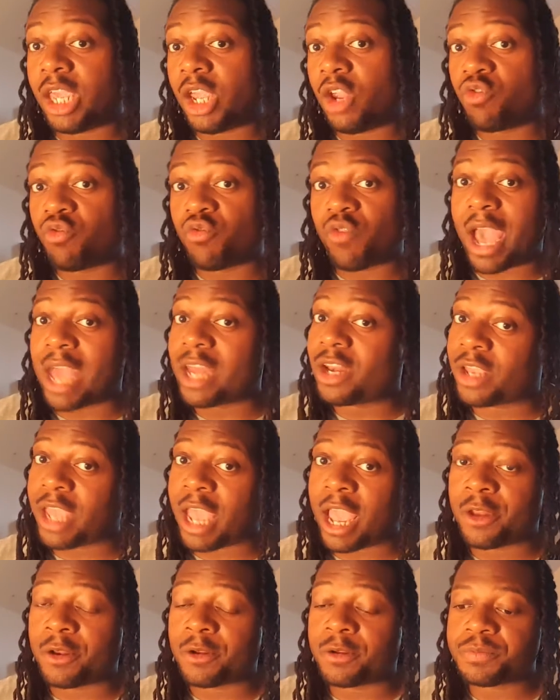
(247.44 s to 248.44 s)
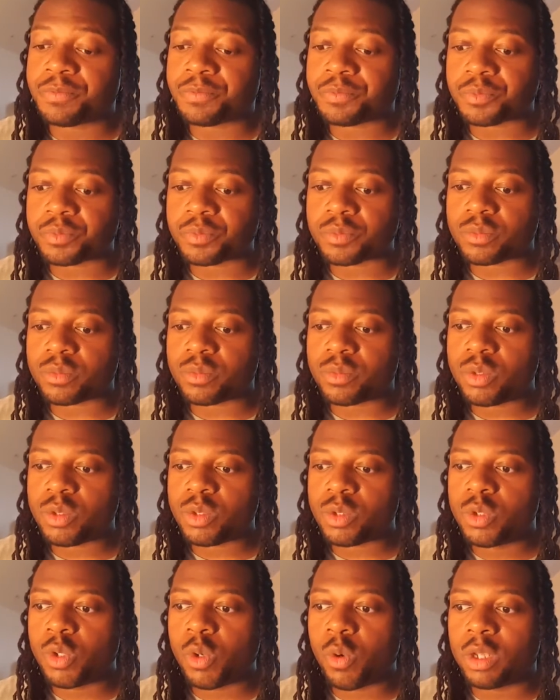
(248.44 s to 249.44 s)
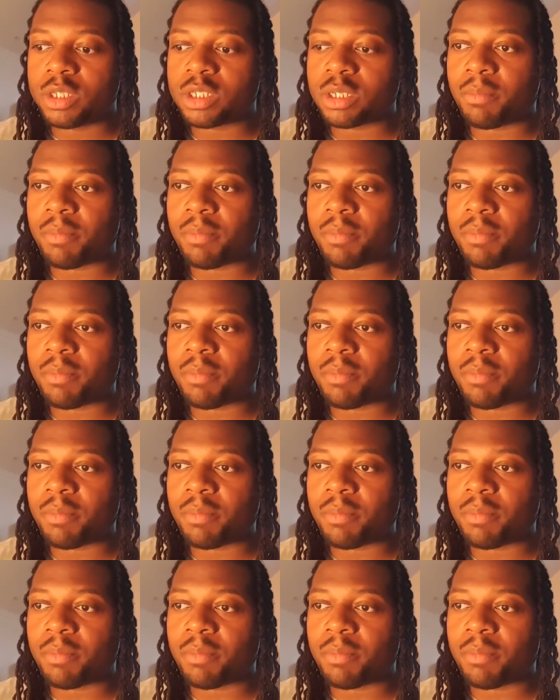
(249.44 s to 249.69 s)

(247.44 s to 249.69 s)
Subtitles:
Eradicator, who was